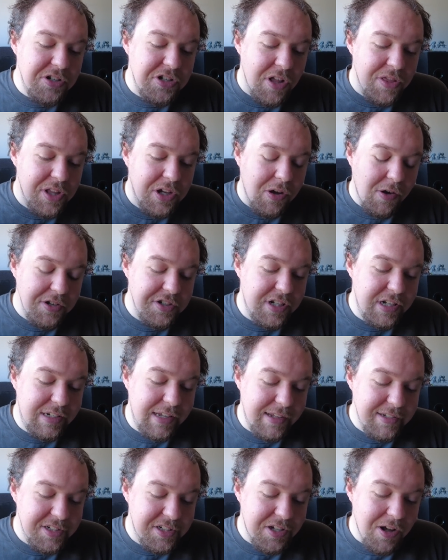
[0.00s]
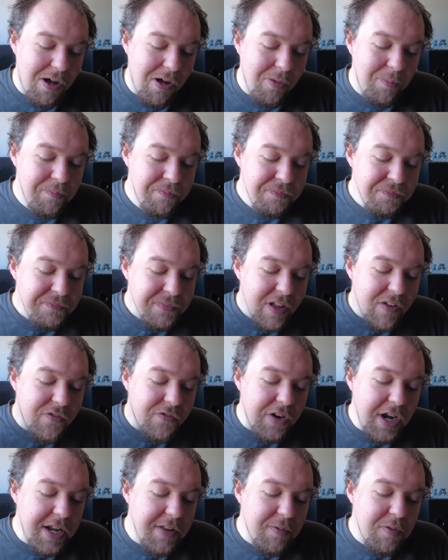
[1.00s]
on the Costa del Sol,
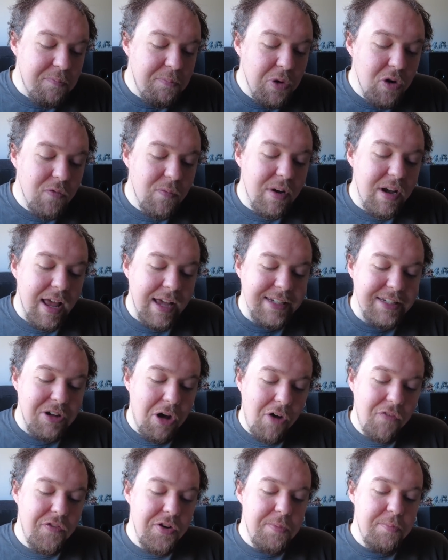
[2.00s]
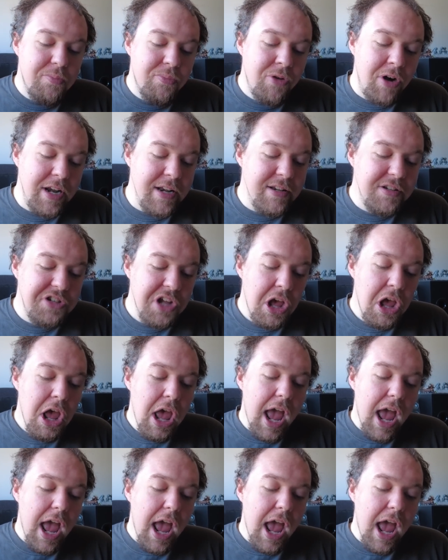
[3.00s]
freedom of movement has offered Britons